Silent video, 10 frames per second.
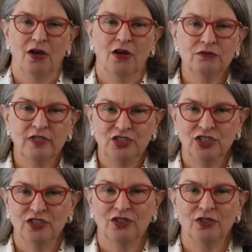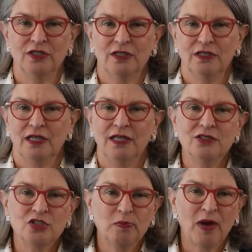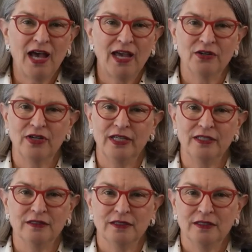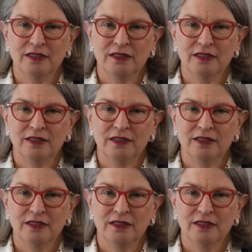original, inspiring,